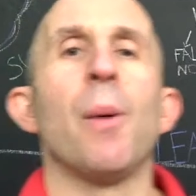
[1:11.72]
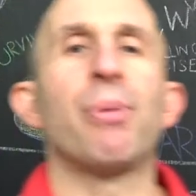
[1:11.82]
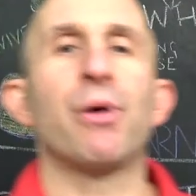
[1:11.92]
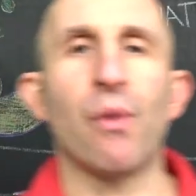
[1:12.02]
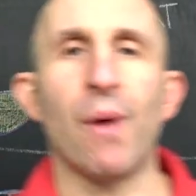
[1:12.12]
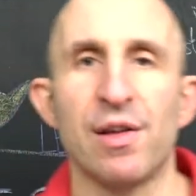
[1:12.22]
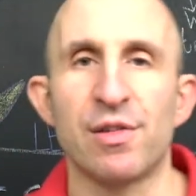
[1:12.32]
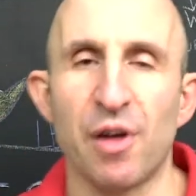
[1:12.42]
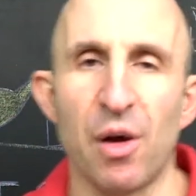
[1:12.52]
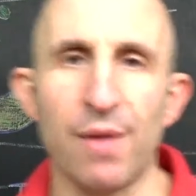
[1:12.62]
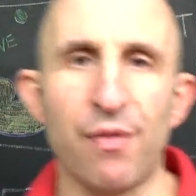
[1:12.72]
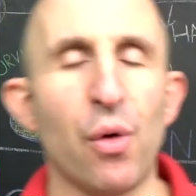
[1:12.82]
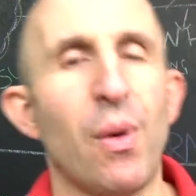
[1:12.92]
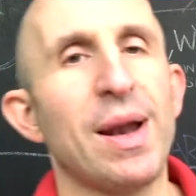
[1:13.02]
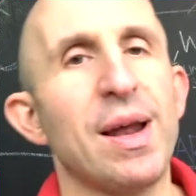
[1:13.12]
progress. So if
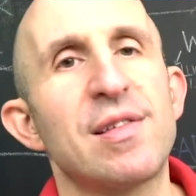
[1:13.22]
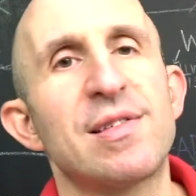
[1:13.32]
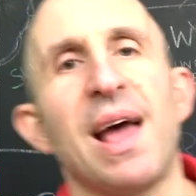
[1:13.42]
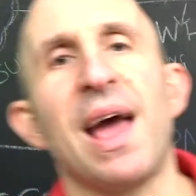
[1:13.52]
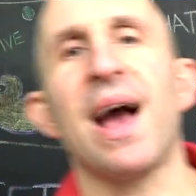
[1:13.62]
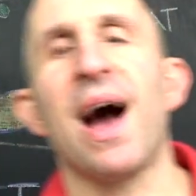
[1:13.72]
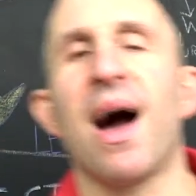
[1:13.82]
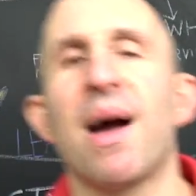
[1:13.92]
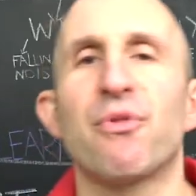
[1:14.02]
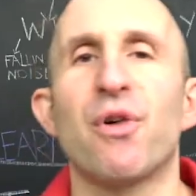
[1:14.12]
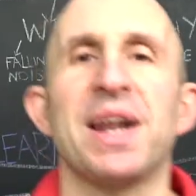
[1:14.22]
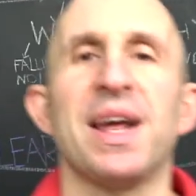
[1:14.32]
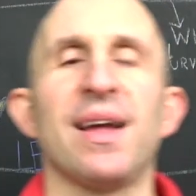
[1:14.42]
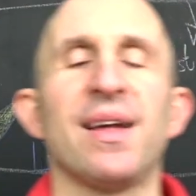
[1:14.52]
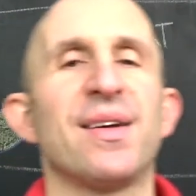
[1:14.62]
you're ready, say, I'm
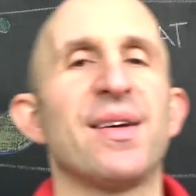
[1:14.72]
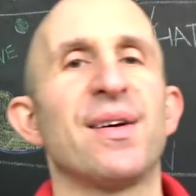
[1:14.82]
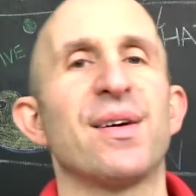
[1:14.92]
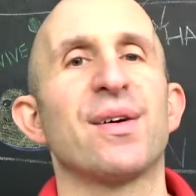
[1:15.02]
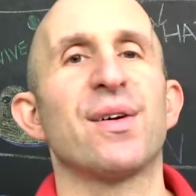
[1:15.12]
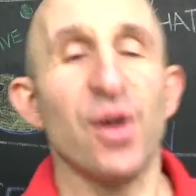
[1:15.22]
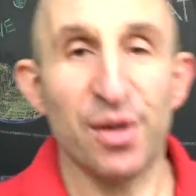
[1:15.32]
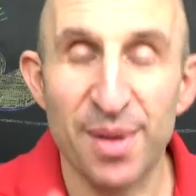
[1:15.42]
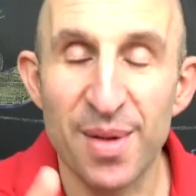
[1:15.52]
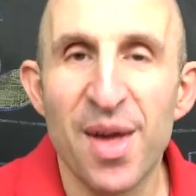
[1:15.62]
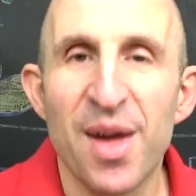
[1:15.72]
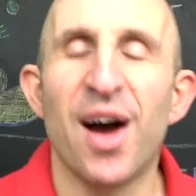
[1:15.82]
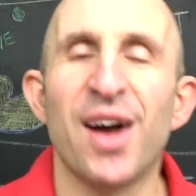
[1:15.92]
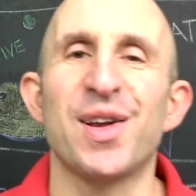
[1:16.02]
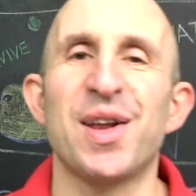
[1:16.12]
ready. Good,
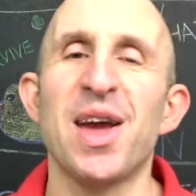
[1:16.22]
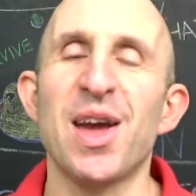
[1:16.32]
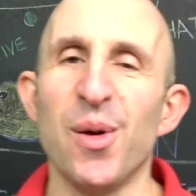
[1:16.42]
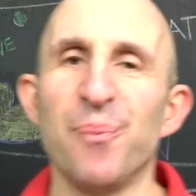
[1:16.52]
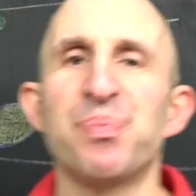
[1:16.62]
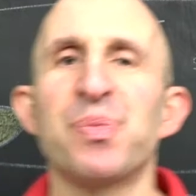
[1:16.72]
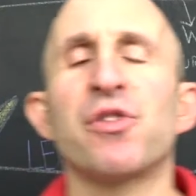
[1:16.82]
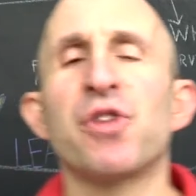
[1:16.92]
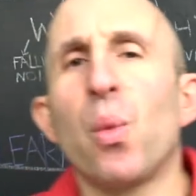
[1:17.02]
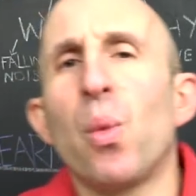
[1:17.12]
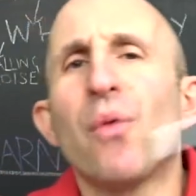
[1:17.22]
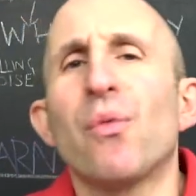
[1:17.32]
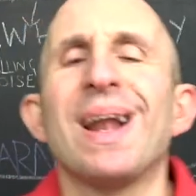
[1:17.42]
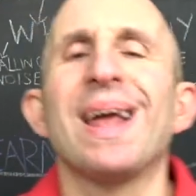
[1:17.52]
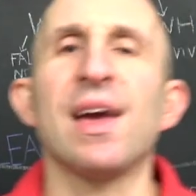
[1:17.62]
I can hear you. So what
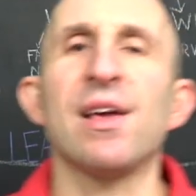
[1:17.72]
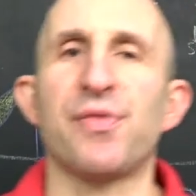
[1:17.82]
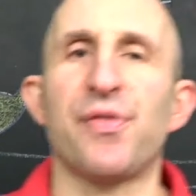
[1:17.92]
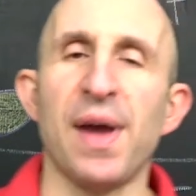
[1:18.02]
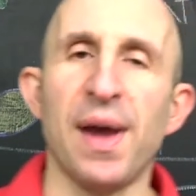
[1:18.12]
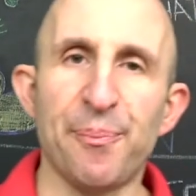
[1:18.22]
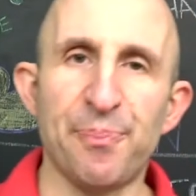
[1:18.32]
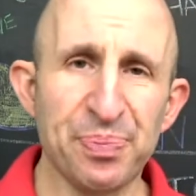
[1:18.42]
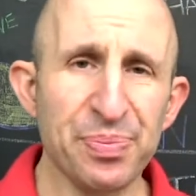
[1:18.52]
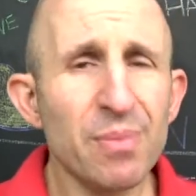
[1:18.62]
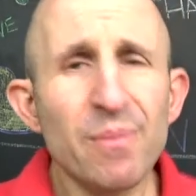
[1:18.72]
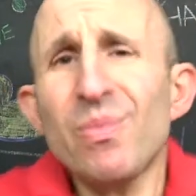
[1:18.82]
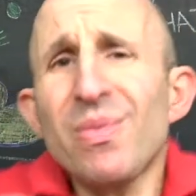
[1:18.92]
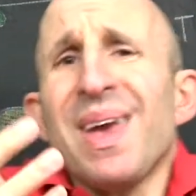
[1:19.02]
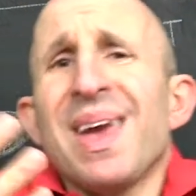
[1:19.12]
really is fear?
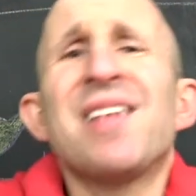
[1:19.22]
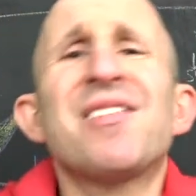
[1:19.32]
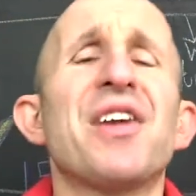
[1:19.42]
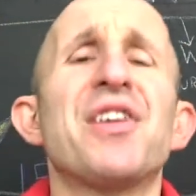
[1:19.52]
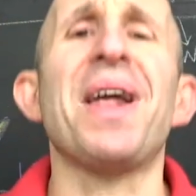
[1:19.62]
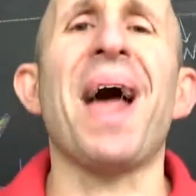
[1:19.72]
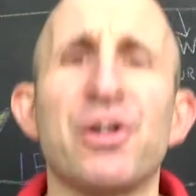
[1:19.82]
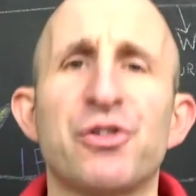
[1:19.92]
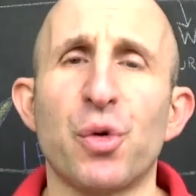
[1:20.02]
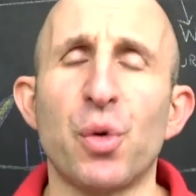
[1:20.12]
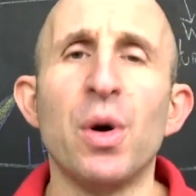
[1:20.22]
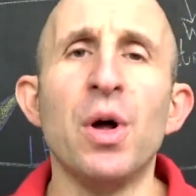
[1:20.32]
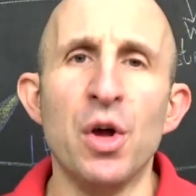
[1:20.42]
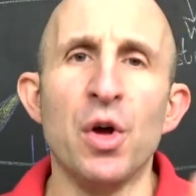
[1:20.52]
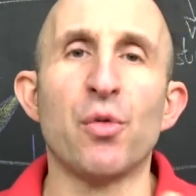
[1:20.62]
It's a natural
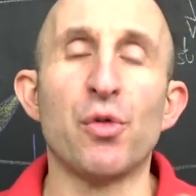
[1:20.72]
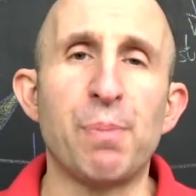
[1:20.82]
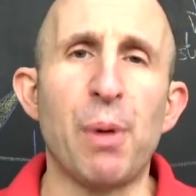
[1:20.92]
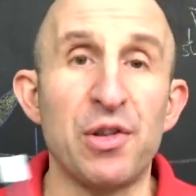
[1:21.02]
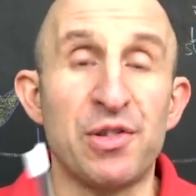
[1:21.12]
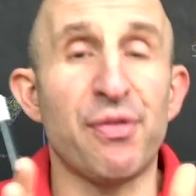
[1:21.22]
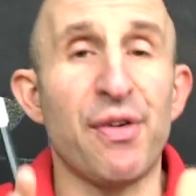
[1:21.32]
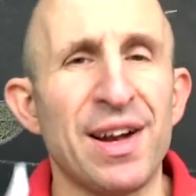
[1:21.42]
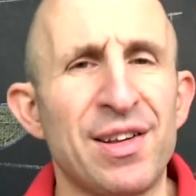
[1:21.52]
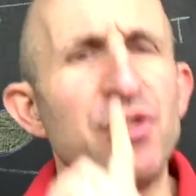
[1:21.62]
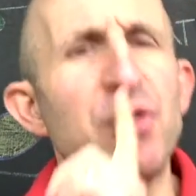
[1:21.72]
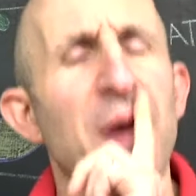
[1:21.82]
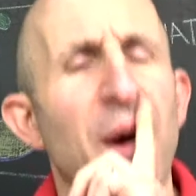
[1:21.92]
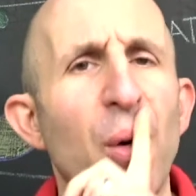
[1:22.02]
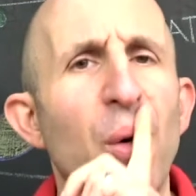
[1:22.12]
response. In fact, did you
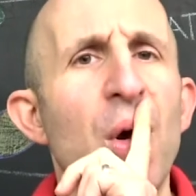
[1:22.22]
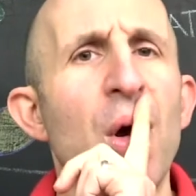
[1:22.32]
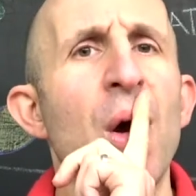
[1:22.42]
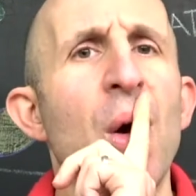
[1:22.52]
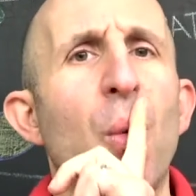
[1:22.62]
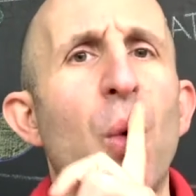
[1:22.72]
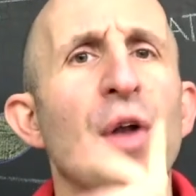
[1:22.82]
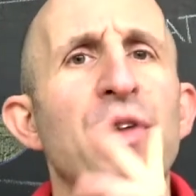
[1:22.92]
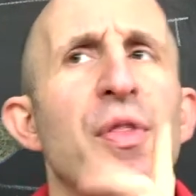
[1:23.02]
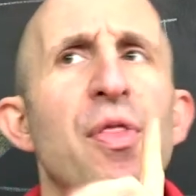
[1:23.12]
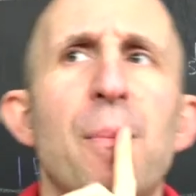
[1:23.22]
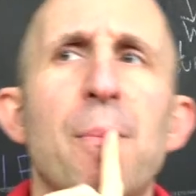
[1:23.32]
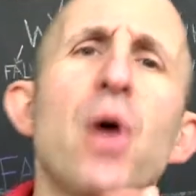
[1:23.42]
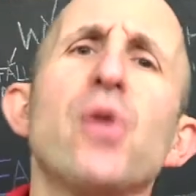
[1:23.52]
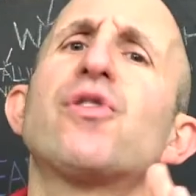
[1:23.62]
know what the
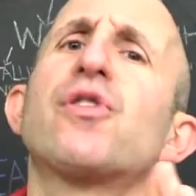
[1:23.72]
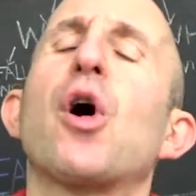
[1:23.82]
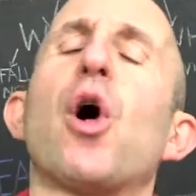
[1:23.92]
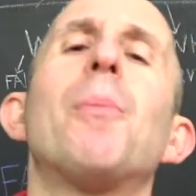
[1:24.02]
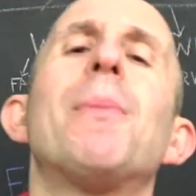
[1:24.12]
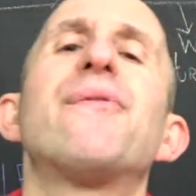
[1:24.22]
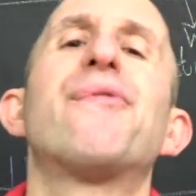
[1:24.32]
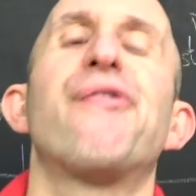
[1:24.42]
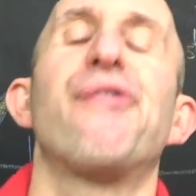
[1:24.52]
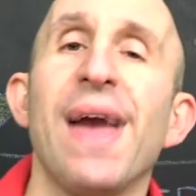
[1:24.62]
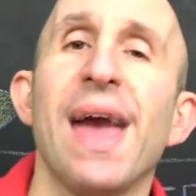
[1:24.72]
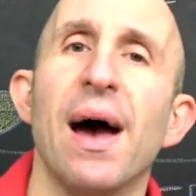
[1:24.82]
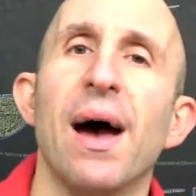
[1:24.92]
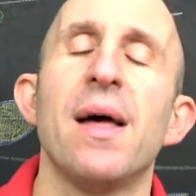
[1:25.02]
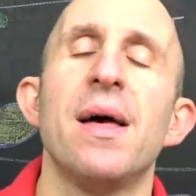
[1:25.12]
most common
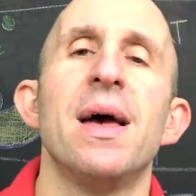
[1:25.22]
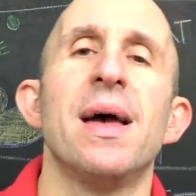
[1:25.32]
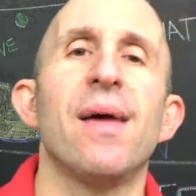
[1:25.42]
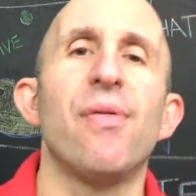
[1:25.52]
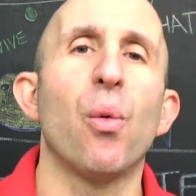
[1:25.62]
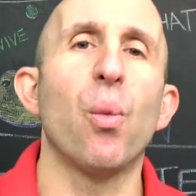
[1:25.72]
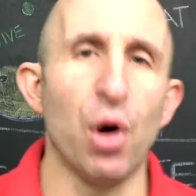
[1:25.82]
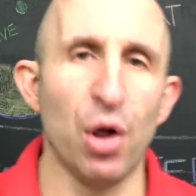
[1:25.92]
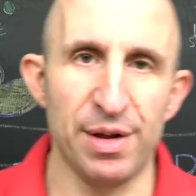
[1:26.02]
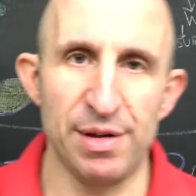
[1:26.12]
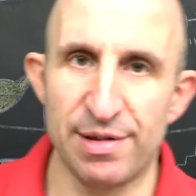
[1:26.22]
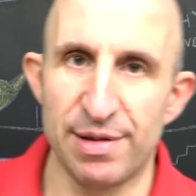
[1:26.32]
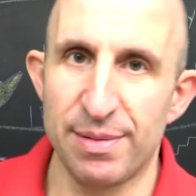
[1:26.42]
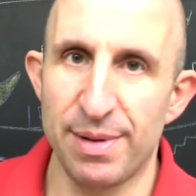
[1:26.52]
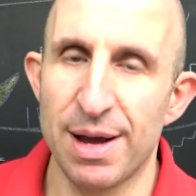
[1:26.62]
fear in the world is?
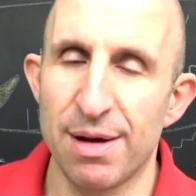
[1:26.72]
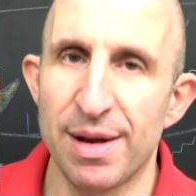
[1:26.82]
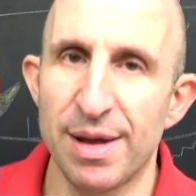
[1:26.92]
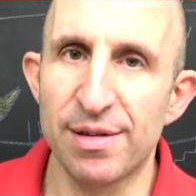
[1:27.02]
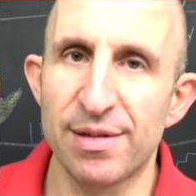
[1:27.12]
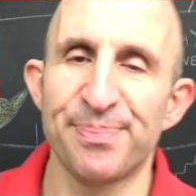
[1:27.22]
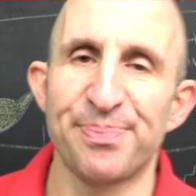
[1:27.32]
Any ideas?